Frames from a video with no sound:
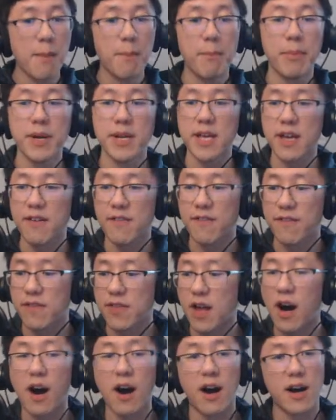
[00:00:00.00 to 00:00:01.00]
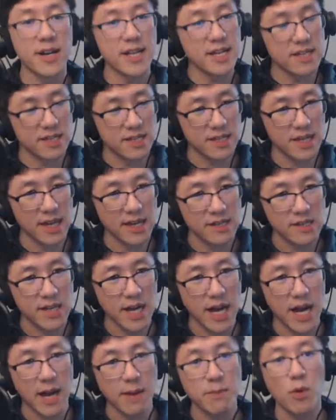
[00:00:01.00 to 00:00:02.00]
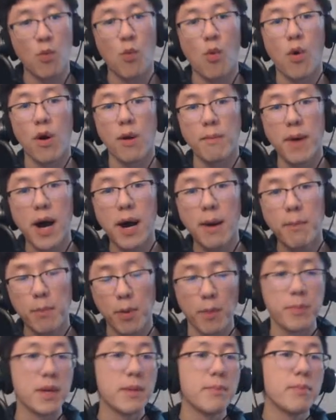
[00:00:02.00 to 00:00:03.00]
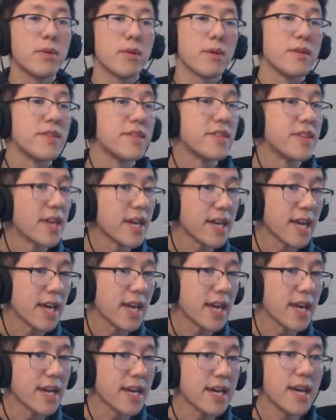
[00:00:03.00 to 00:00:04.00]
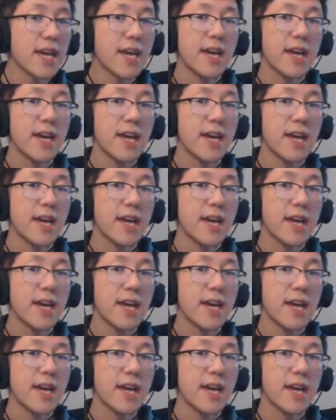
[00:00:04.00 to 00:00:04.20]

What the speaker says: But if the audience takes time to warm up or people are thinking,